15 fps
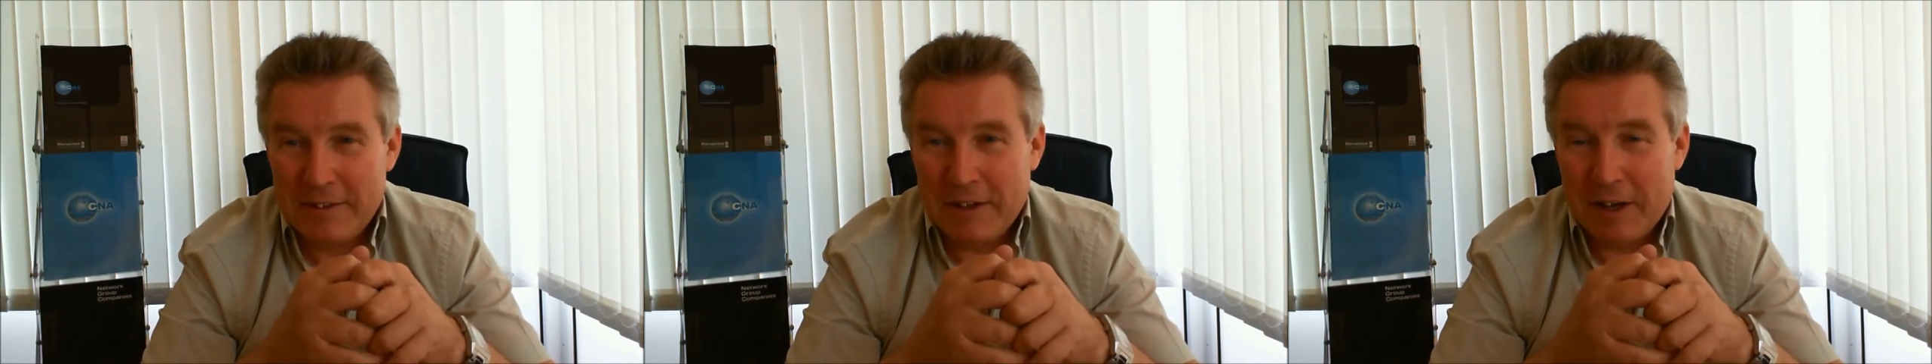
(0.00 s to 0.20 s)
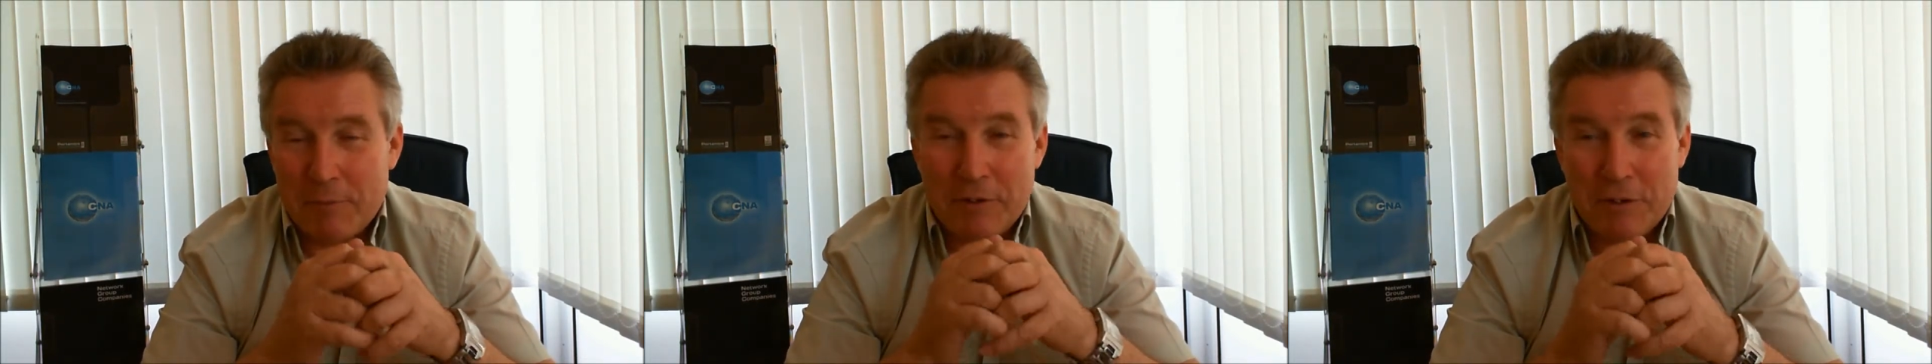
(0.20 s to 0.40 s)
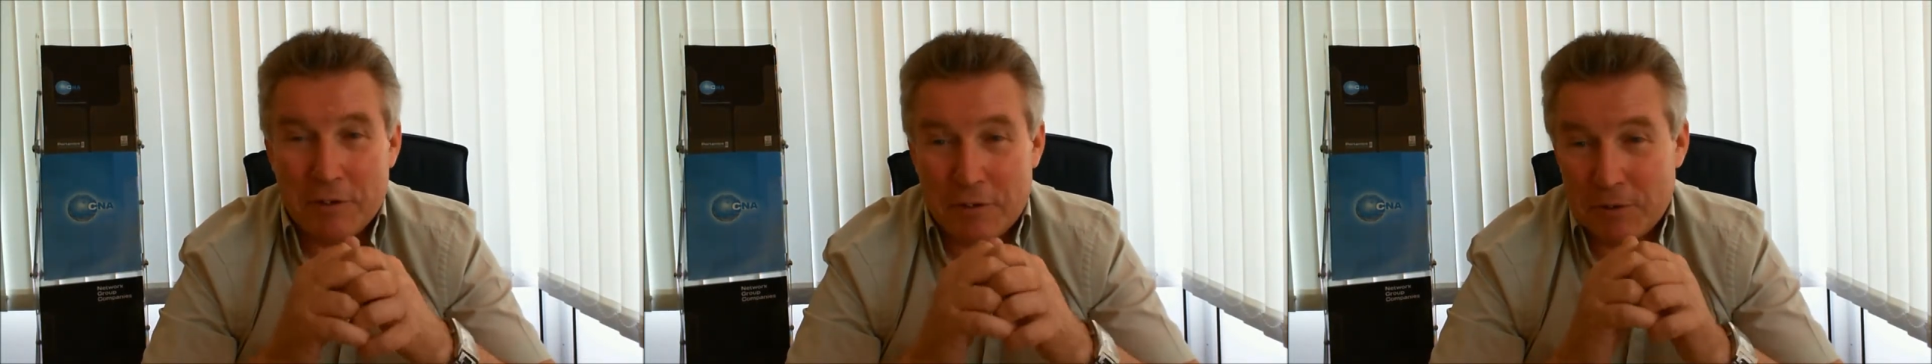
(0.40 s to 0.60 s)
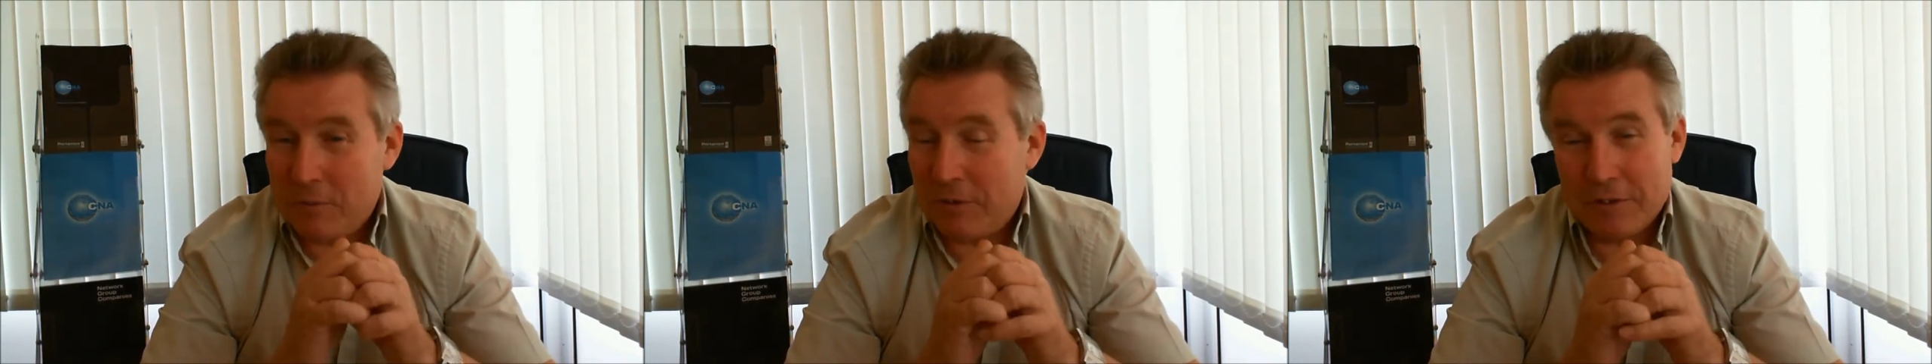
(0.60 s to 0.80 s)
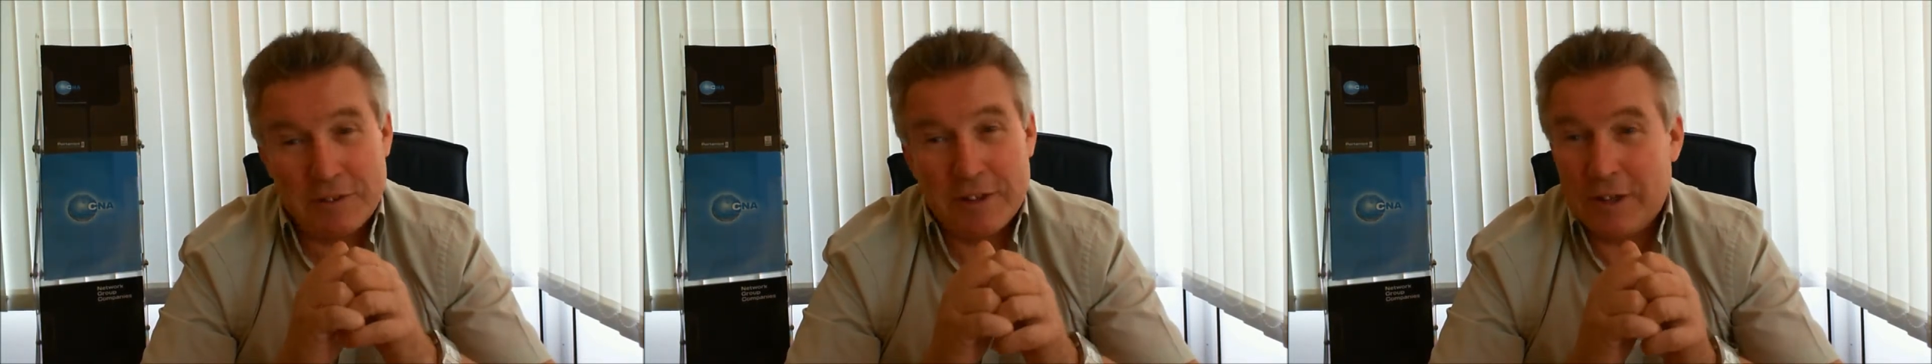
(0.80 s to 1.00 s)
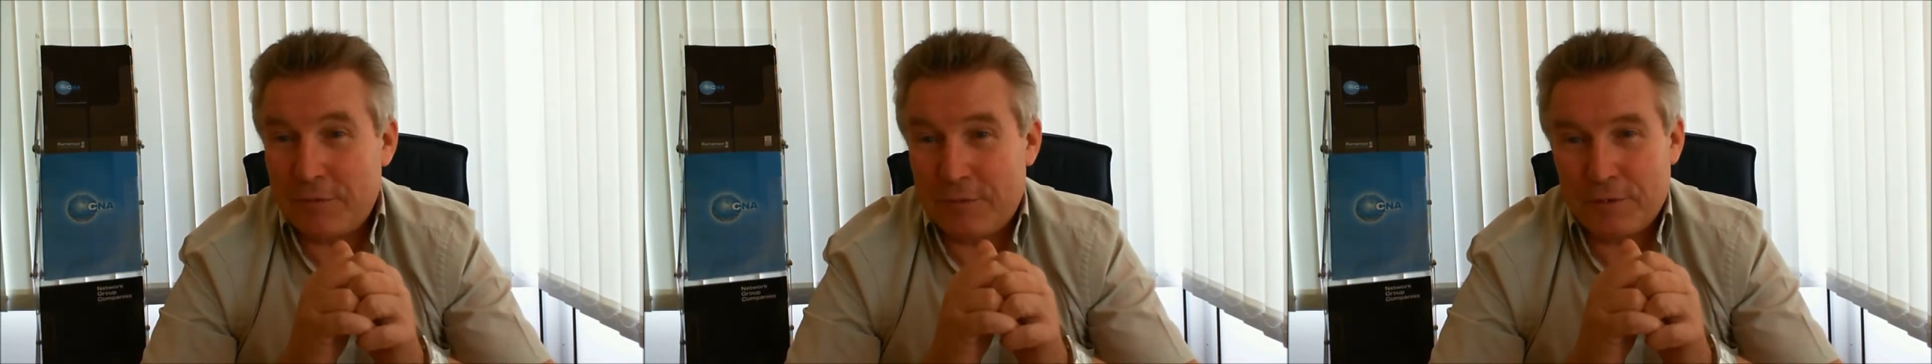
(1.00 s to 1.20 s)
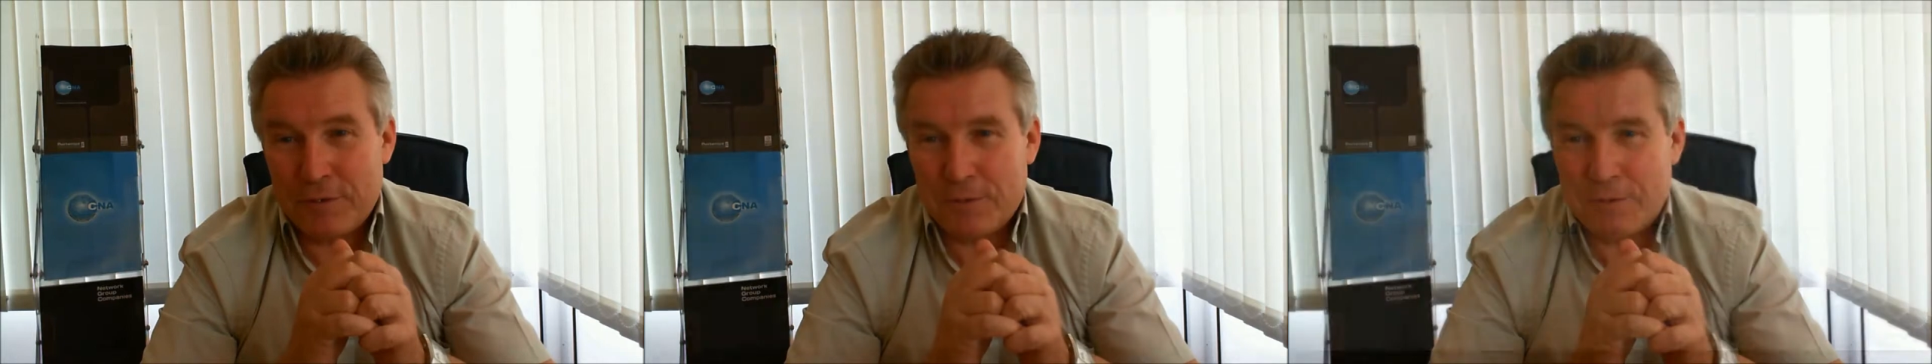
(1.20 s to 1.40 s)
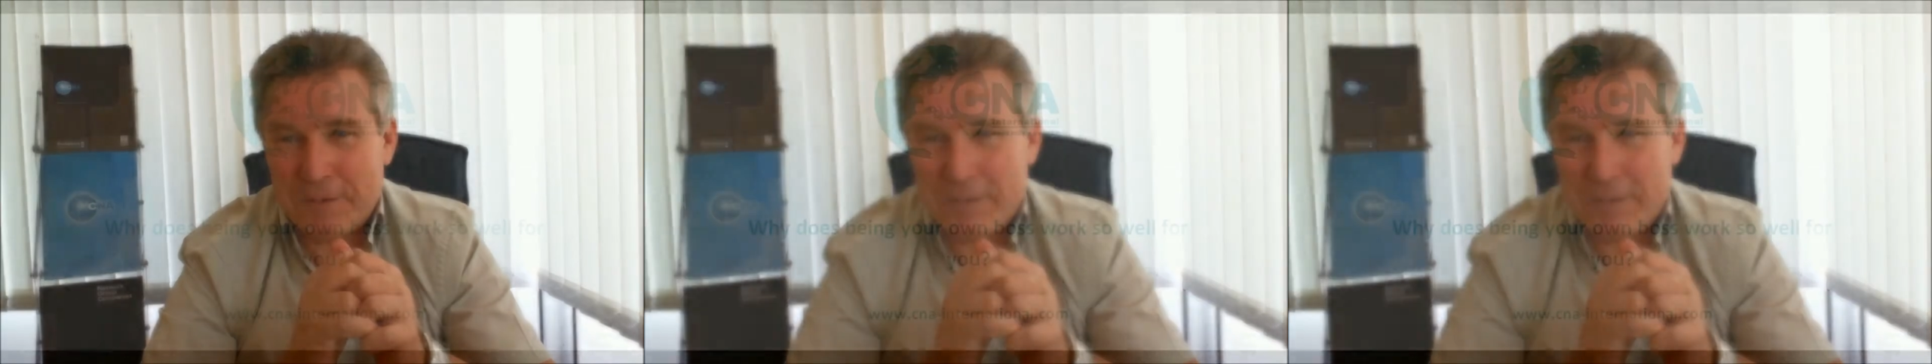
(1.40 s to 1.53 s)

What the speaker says: And when you do, it does not feel good.